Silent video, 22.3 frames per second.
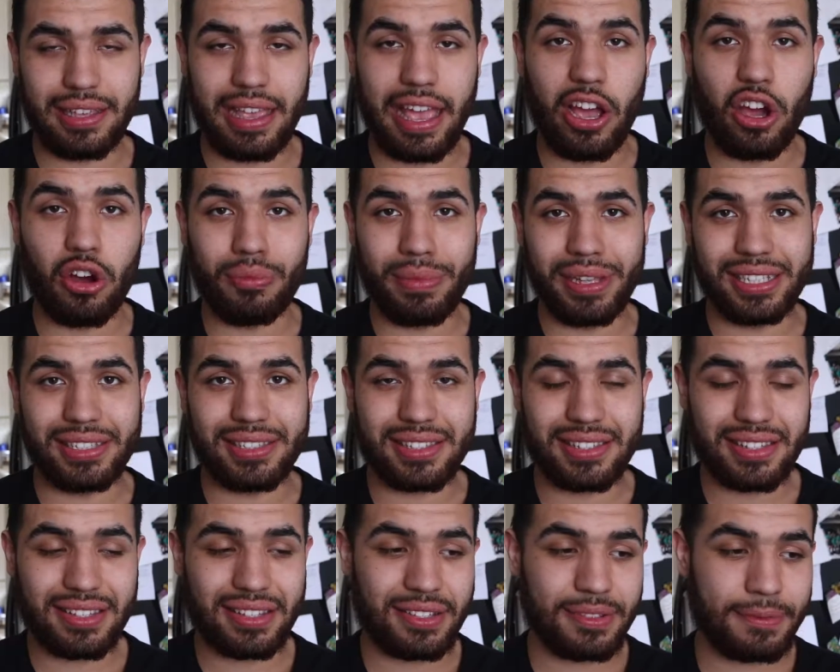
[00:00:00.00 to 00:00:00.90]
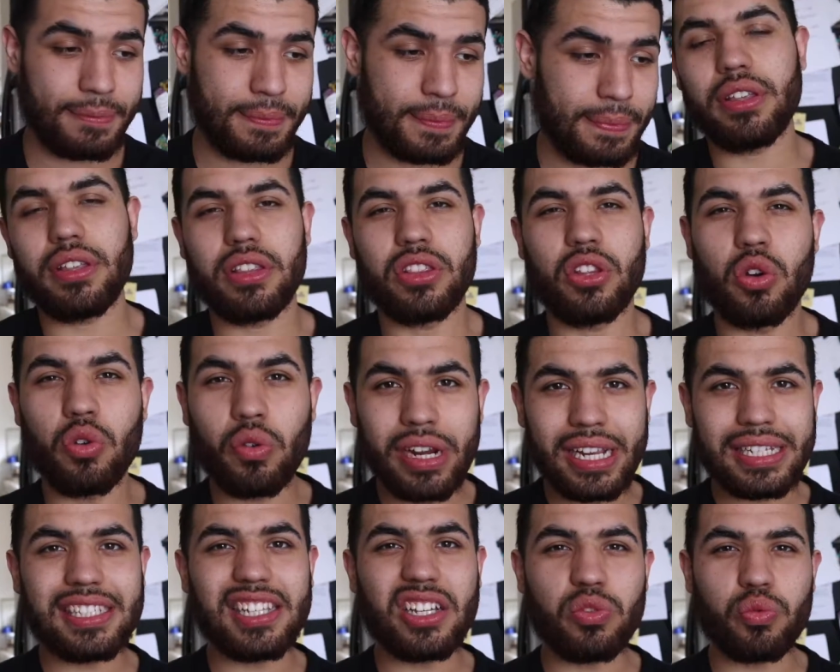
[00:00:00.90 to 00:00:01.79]
ailments. The
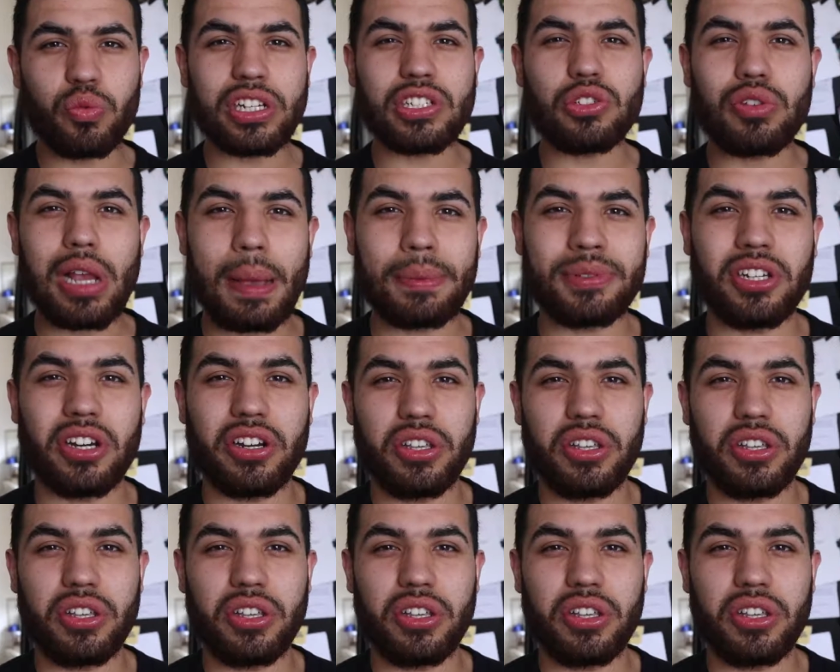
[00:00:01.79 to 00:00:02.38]
reason wrist wraps